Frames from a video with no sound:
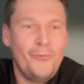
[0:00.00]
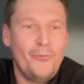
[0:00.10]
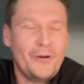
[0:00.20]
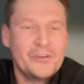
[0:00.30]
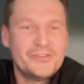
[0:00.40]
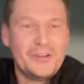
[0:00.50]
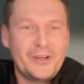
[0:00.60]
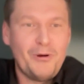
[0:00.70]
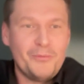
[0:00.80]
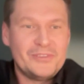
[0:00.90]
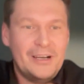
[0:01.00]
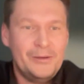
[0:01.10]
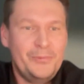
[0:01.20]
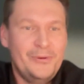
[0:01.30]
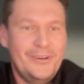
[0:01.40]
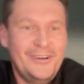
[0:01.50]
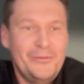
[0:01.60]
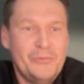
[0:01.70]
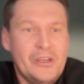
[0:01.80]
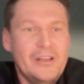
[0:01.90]
one question that pops up
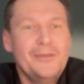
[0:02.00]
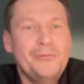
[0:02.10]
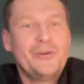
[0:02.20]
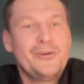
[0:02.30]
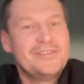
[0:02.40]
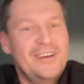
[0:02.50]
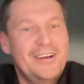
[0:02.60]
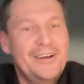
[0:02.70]
immediately, because